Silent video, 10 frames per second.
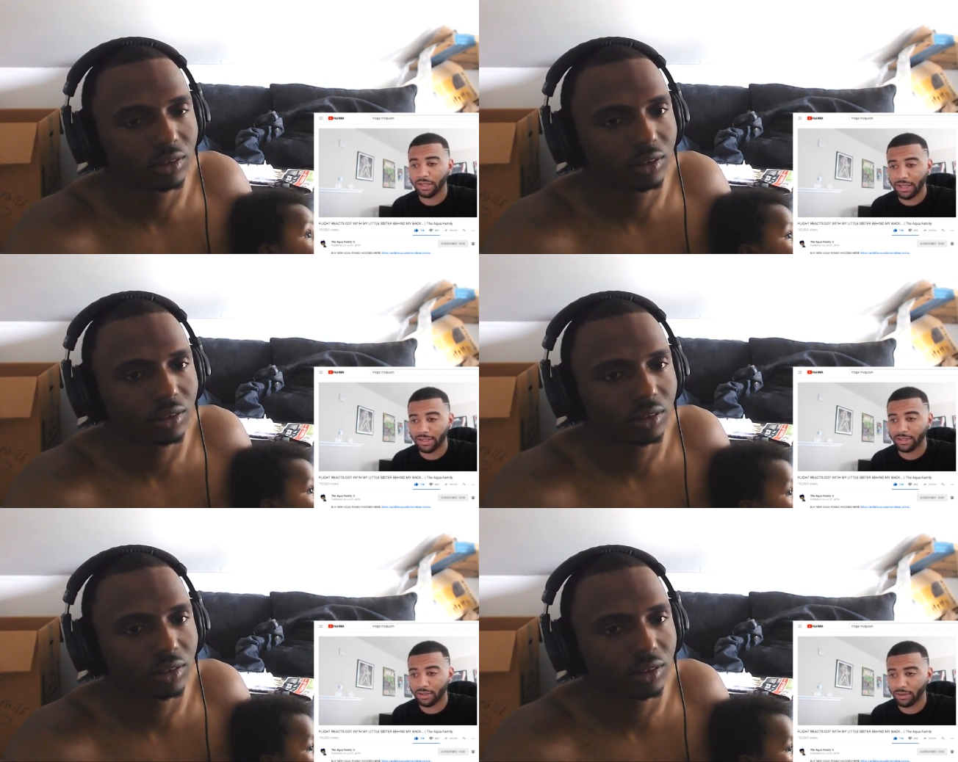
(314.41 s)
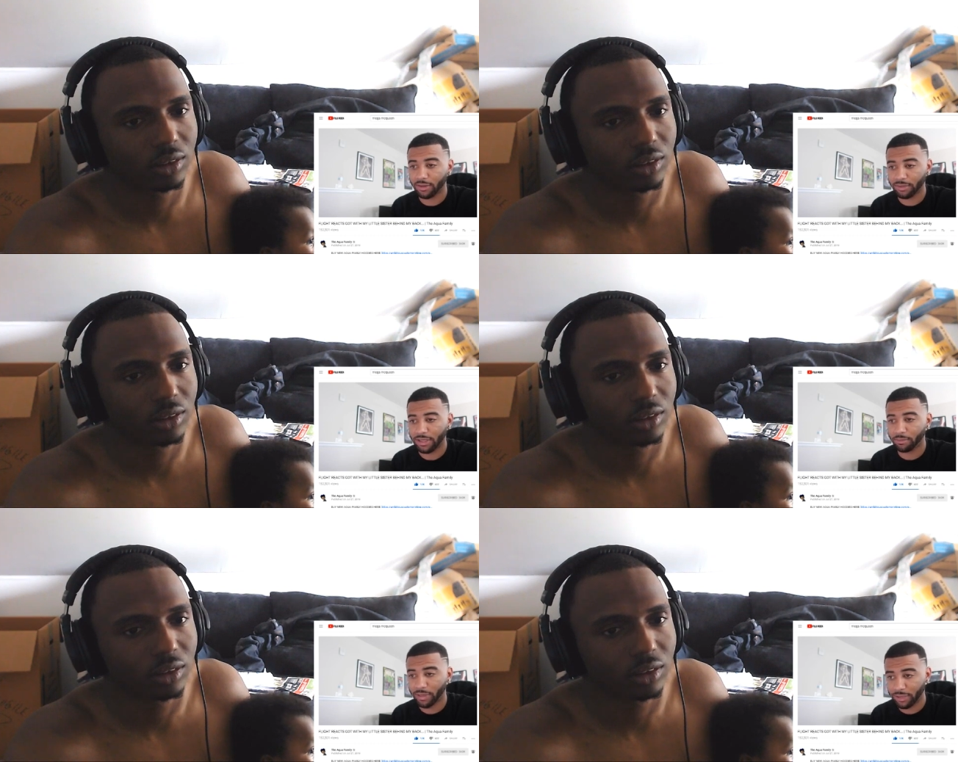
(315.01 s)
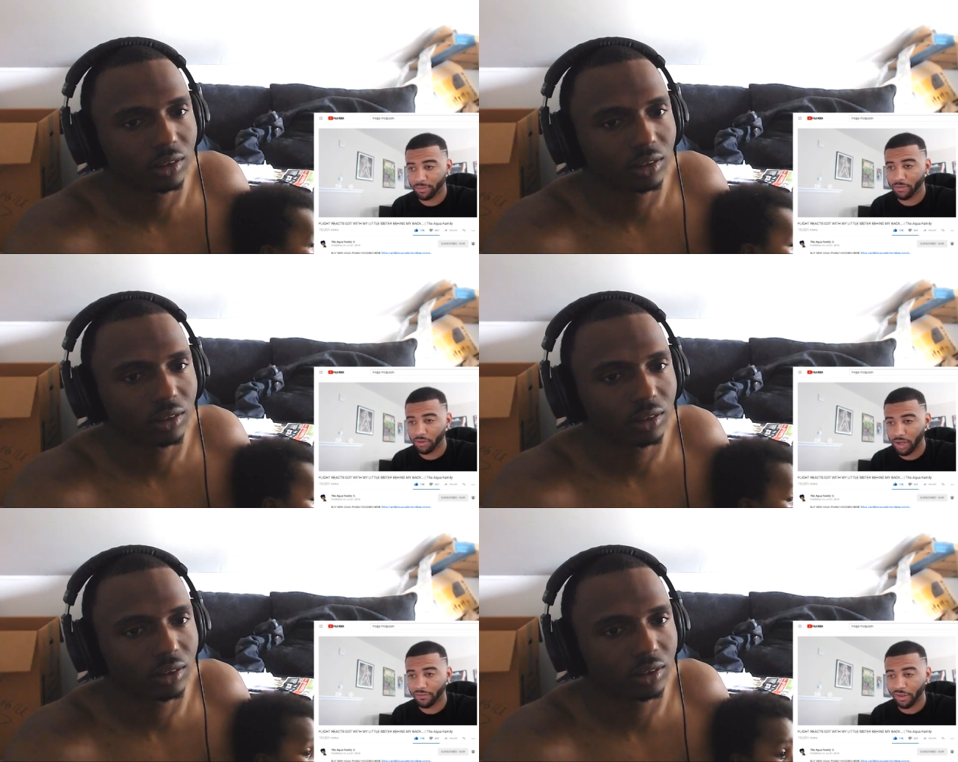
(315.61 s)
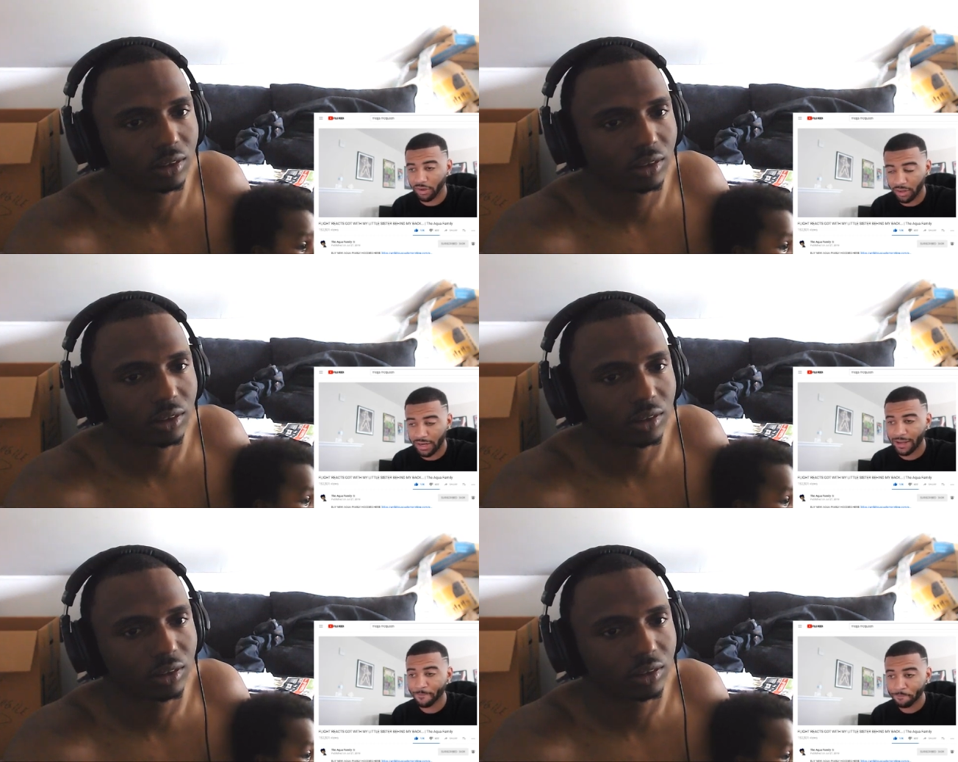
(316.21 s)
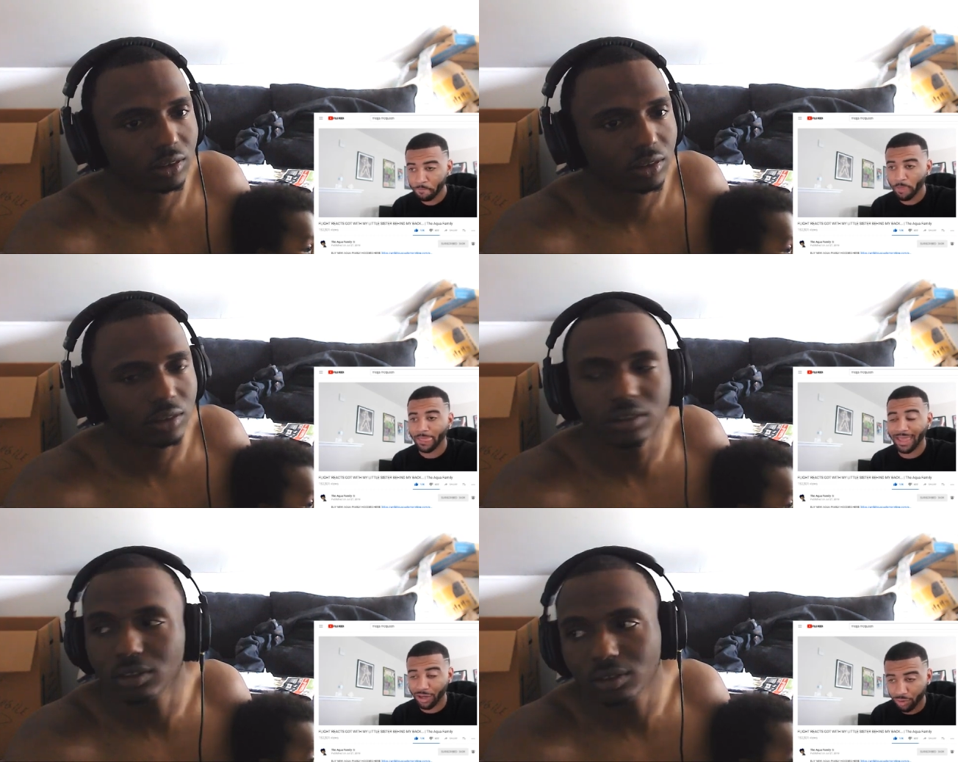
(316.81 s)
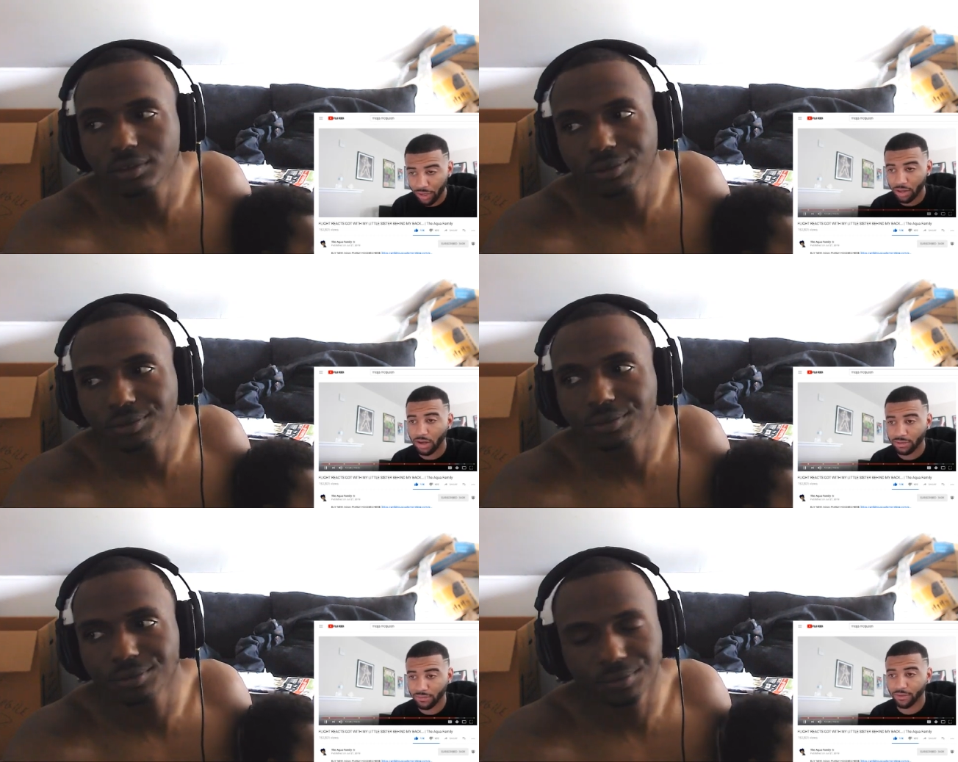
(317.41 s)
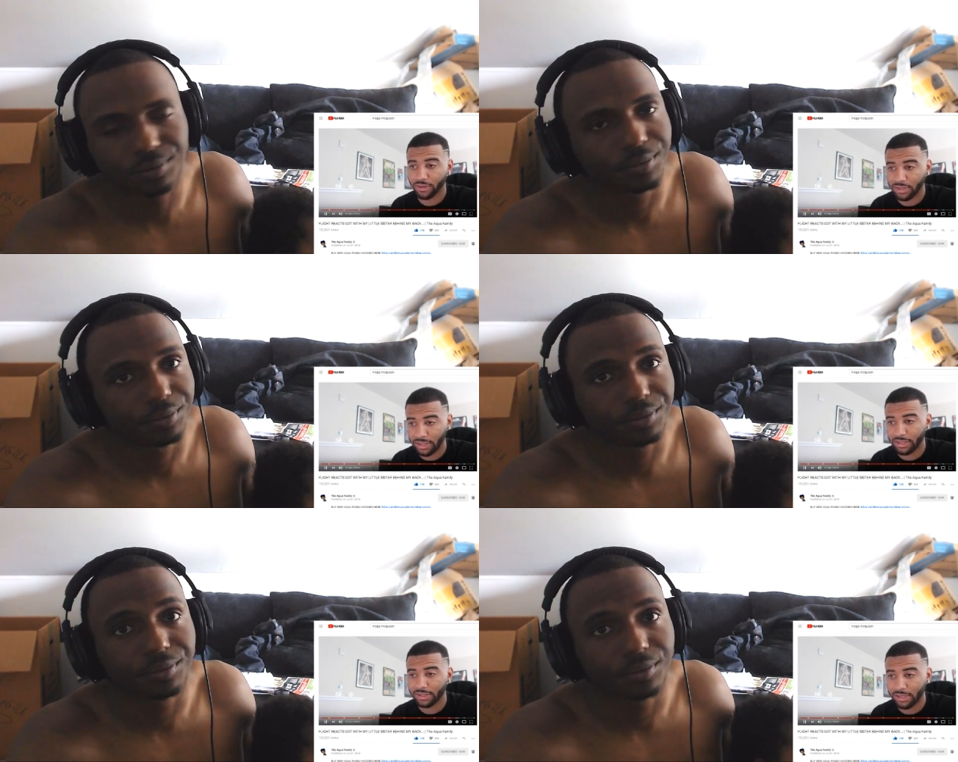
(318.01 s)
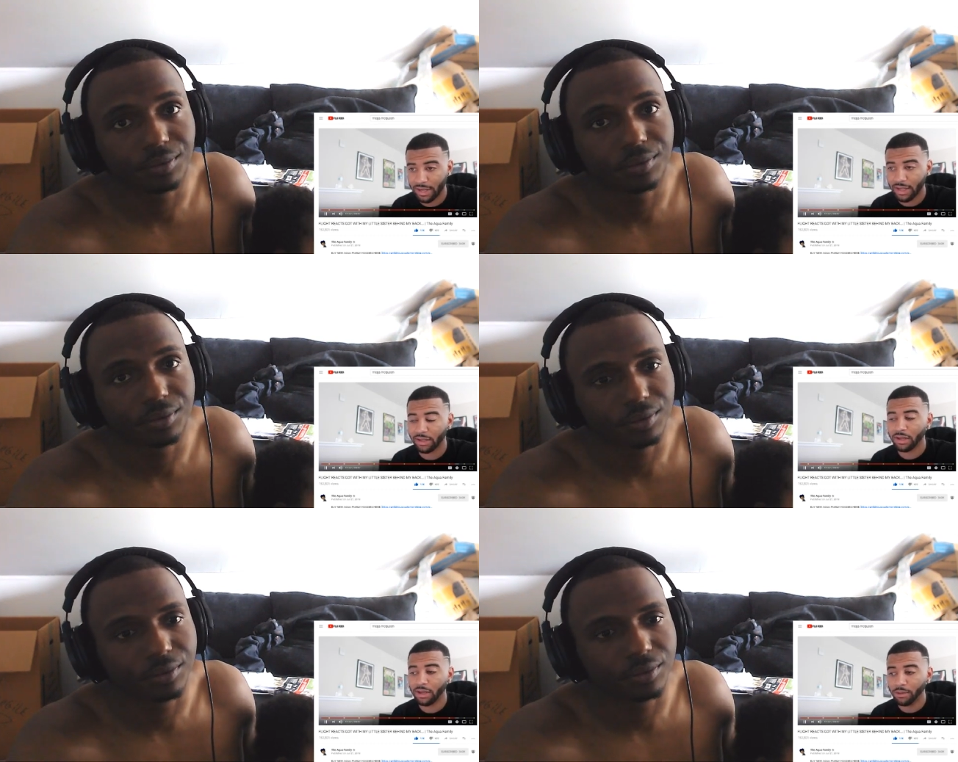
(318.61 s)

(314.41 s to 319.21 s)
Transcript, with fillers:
Speaker 1: He like to you know what I'm saying piss people off on the internet and create controversy and this and that.